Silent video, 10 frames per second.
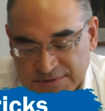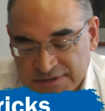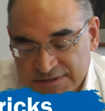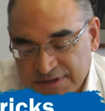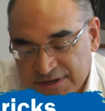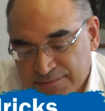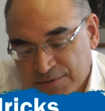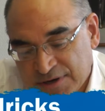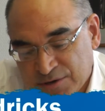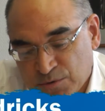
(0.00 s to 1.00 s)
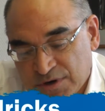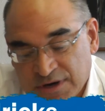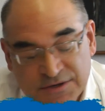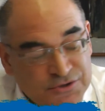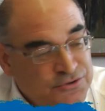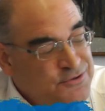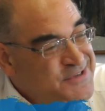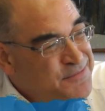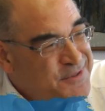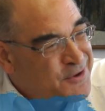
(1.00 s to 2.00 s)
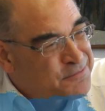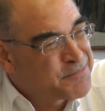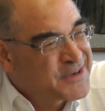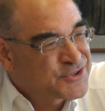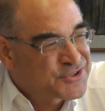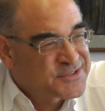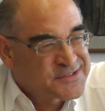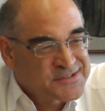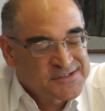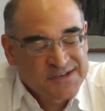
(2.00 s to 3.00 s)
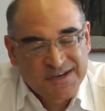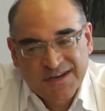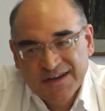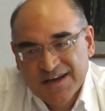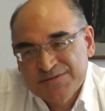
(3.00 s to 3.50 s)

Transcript: Thandika Mkandawire, to do something on pensions